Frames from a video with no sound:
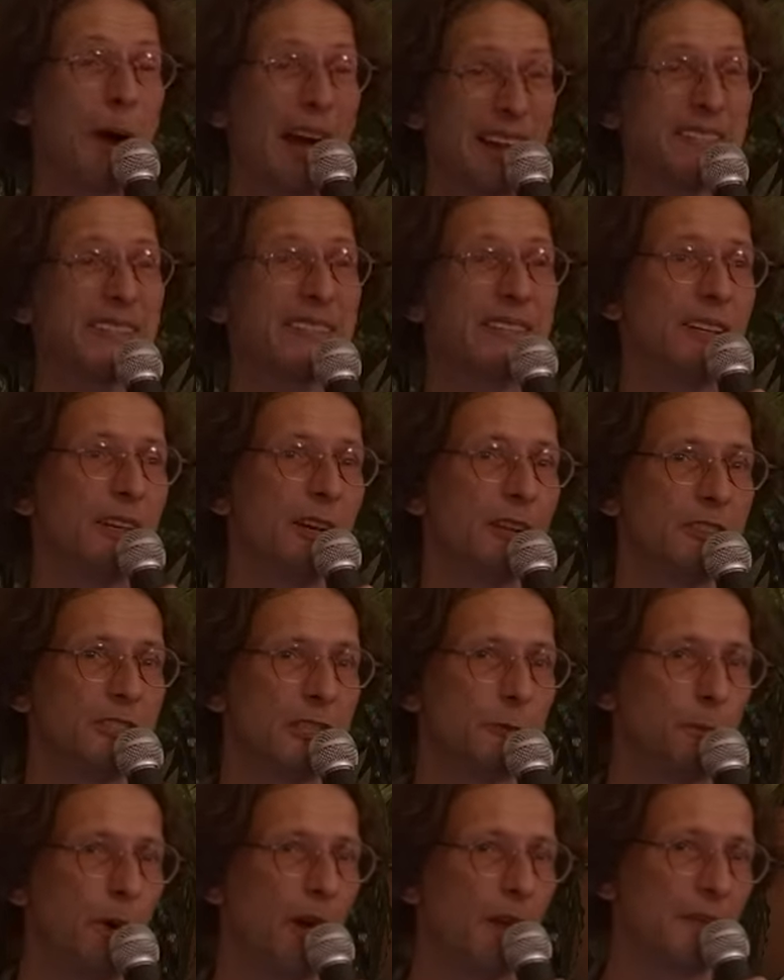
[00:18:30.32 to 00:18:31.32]

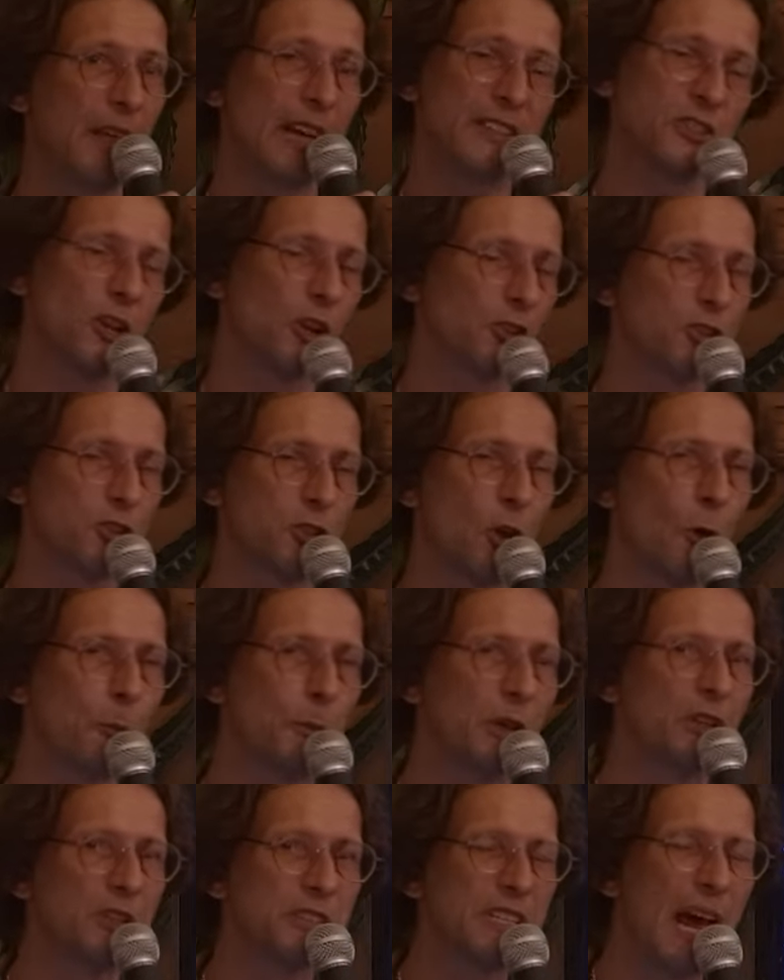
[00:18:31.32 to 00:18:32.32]
bastions, but that's not so
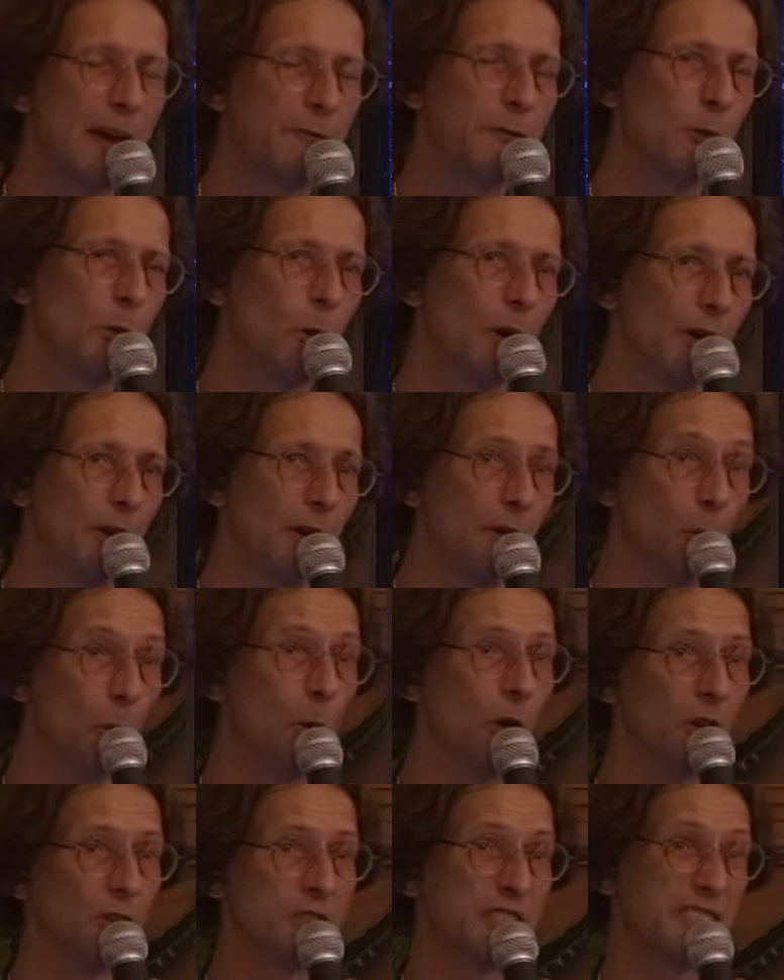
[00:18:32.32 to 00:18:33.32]
because everyone in the
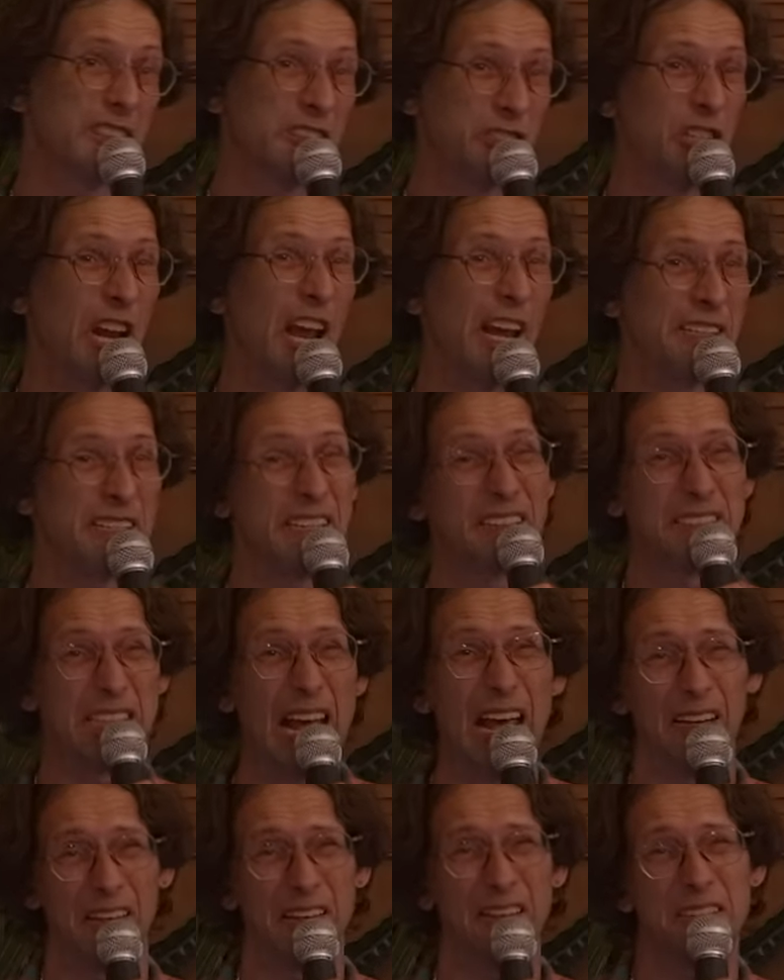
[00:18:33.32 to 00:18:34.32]
world shared
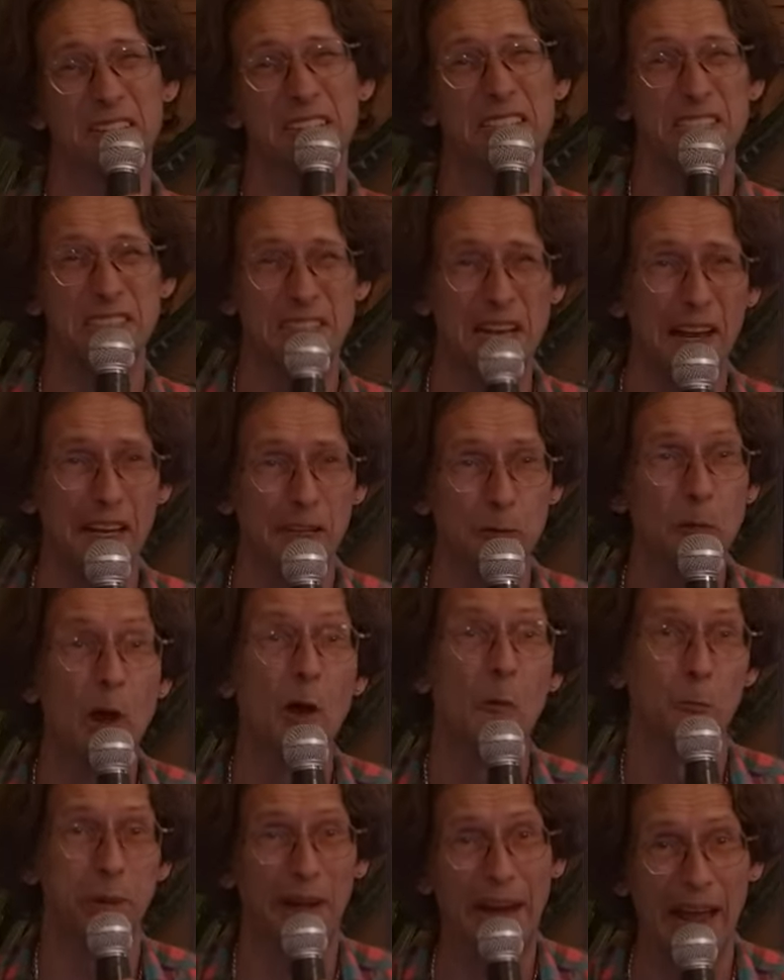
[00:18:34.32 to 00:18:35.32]
exactly the same
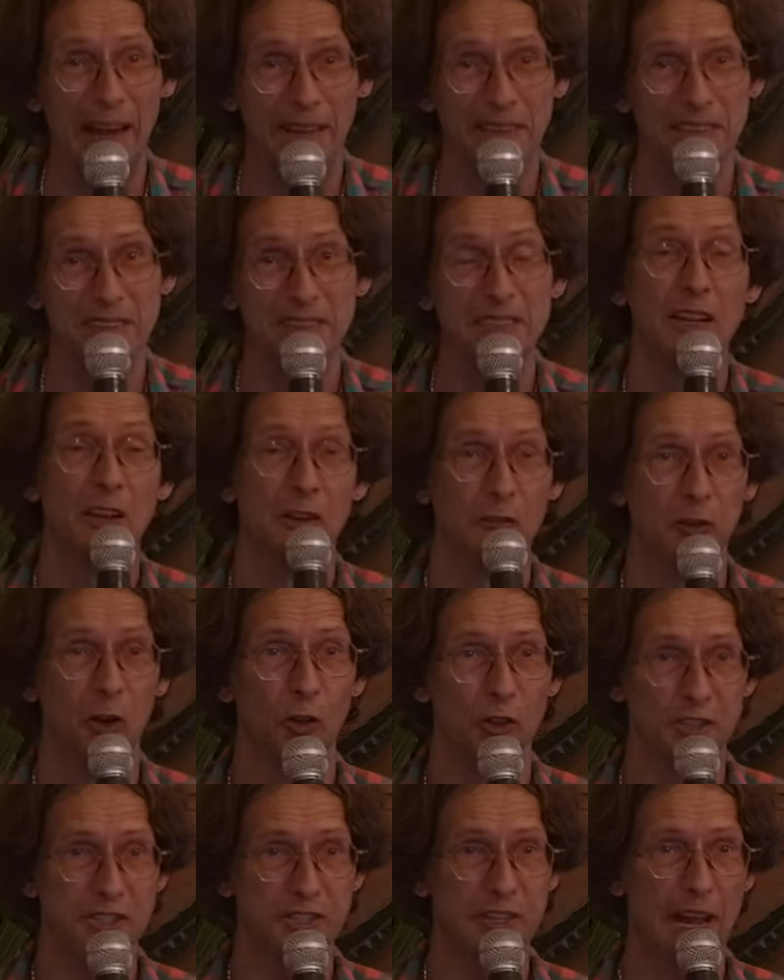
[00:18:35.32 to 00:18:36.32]
plans
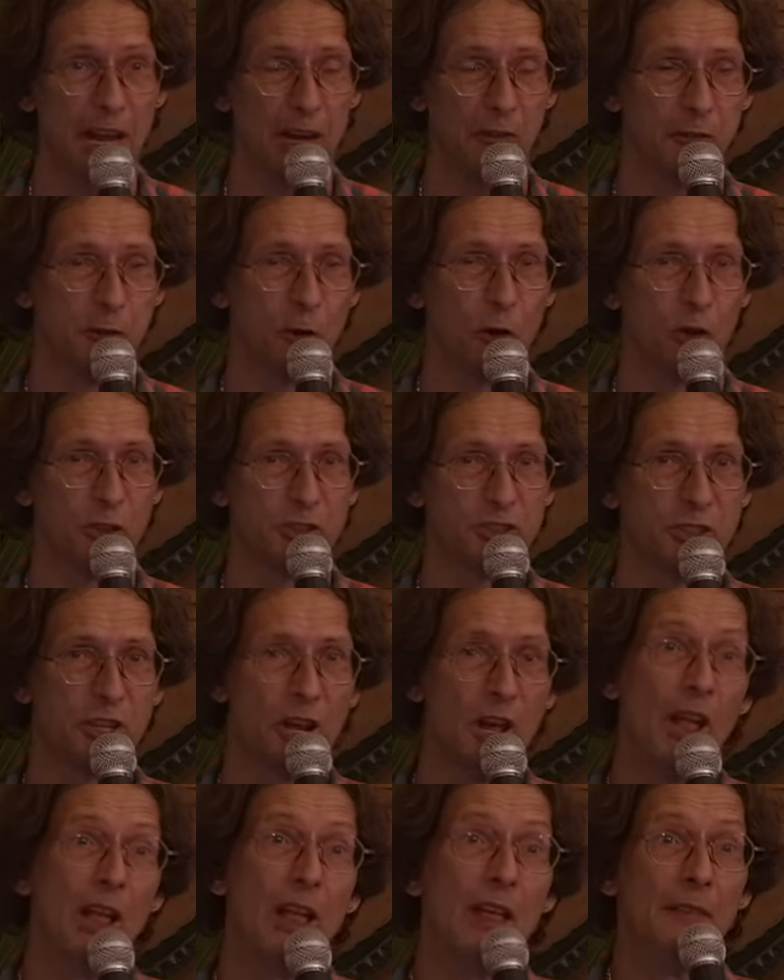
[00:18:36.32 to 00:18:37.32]
for the
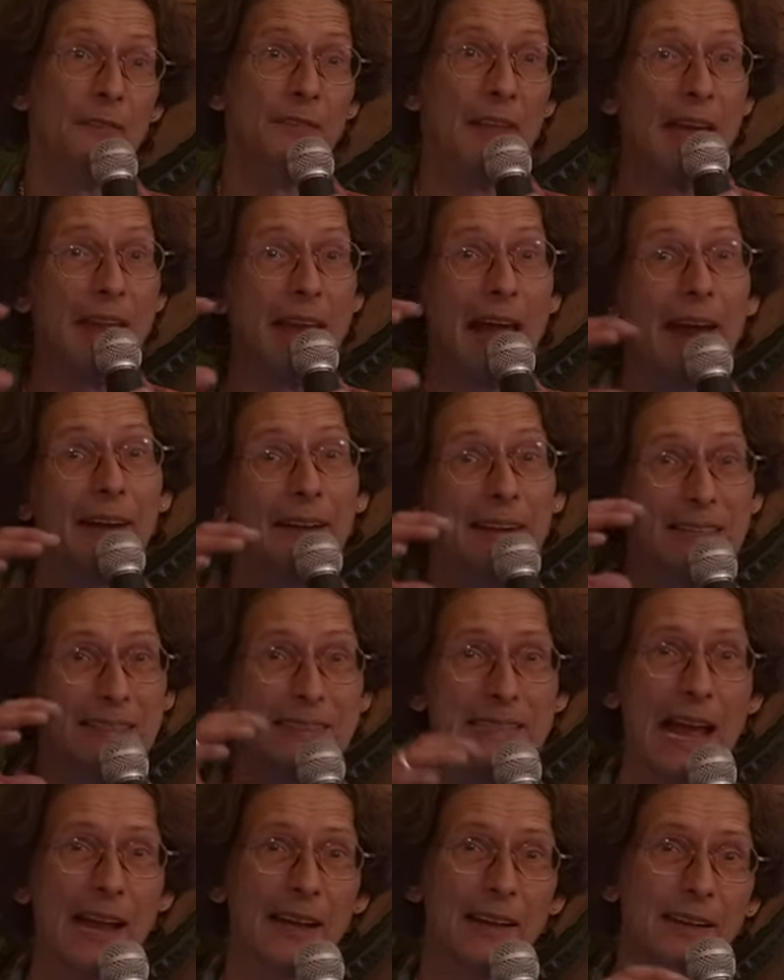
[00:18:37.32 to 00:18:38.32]
forts. They had
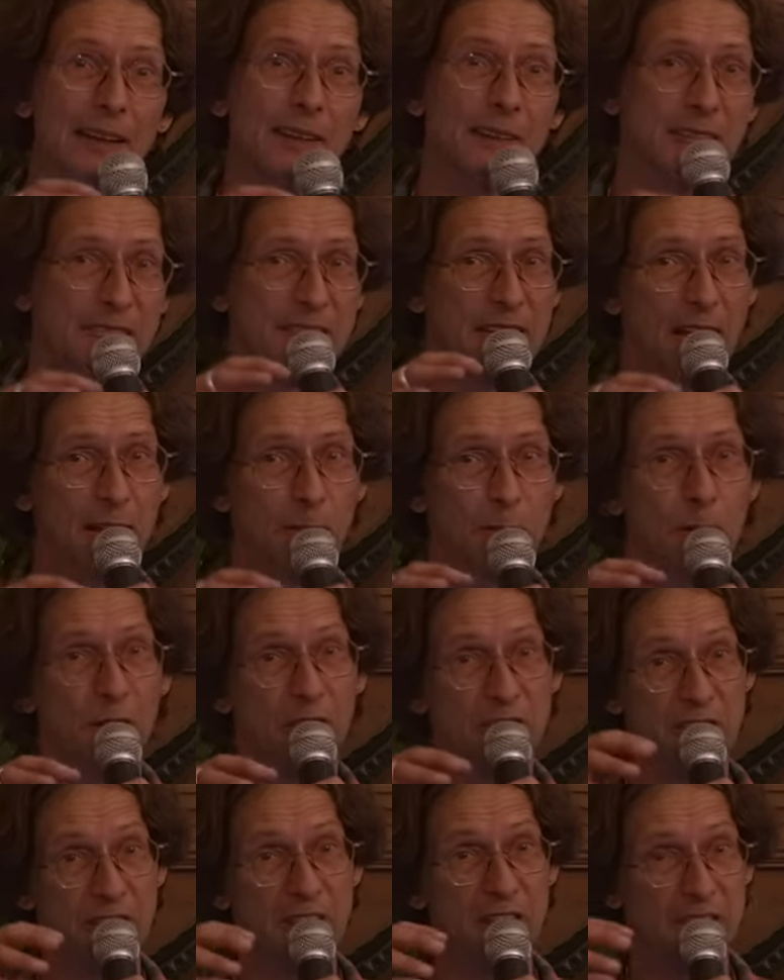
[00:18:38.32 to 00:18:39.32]
exactly the same
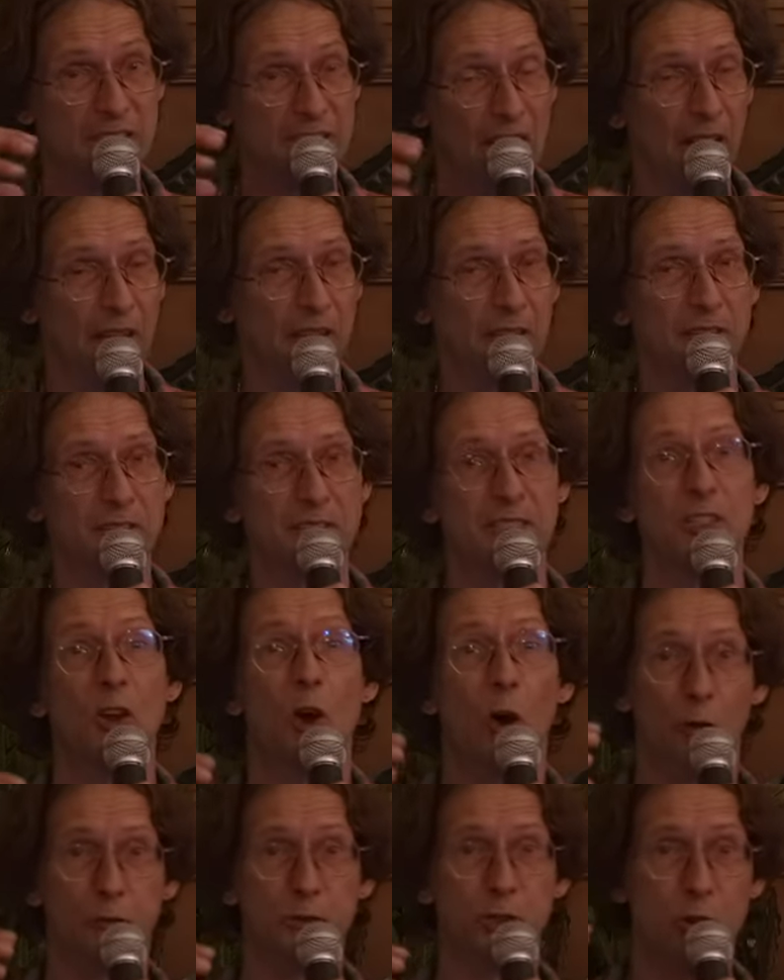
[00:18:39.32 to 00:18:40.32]
as the
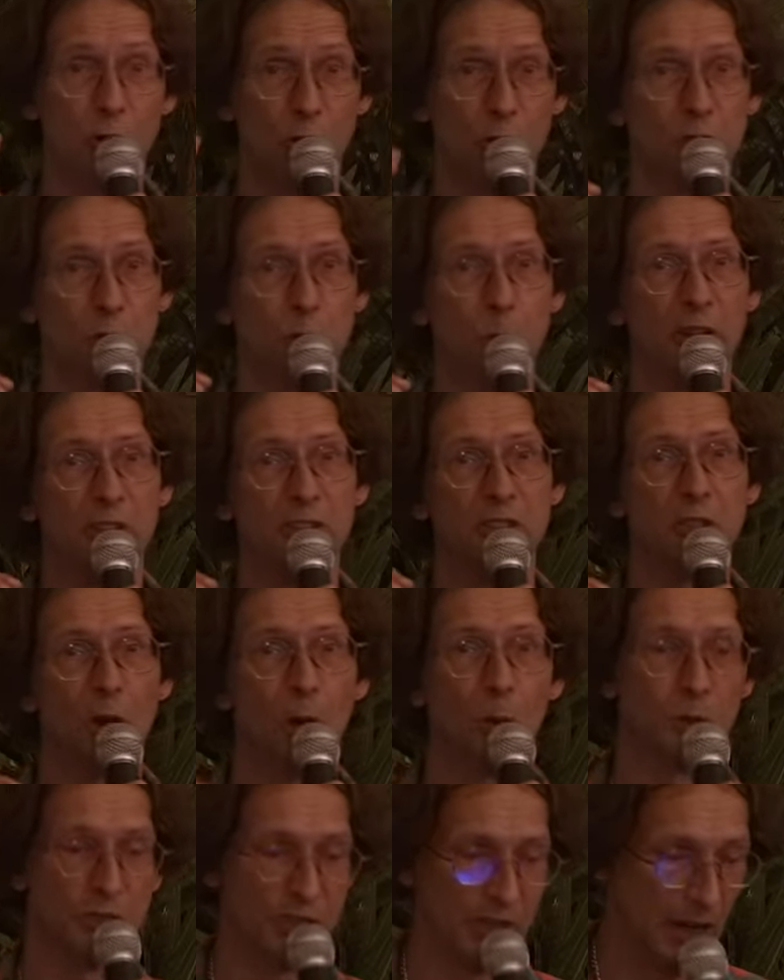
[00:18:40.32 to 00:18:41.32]
science of church
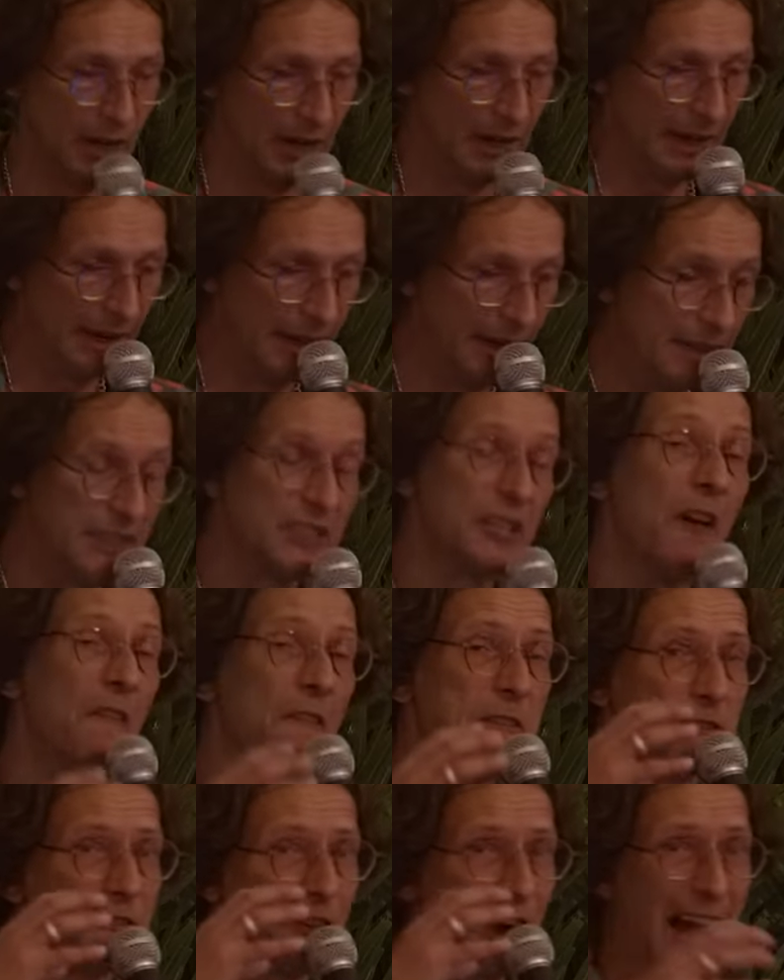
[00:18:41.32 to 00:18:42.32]
windows. It is
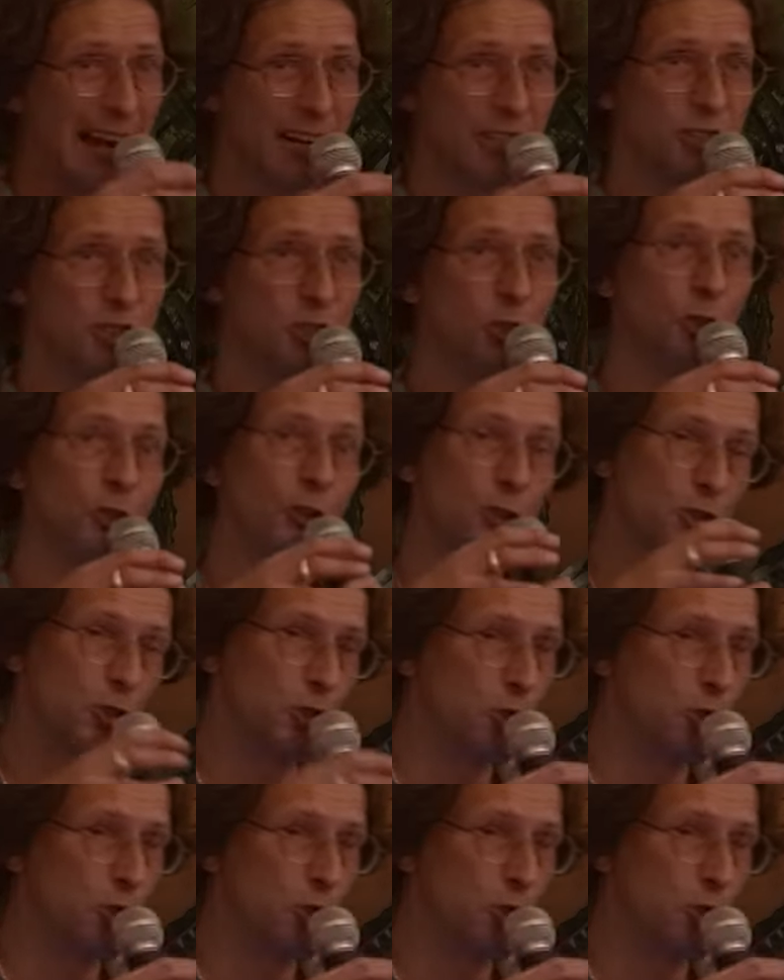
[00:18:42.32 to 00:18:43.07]
fractal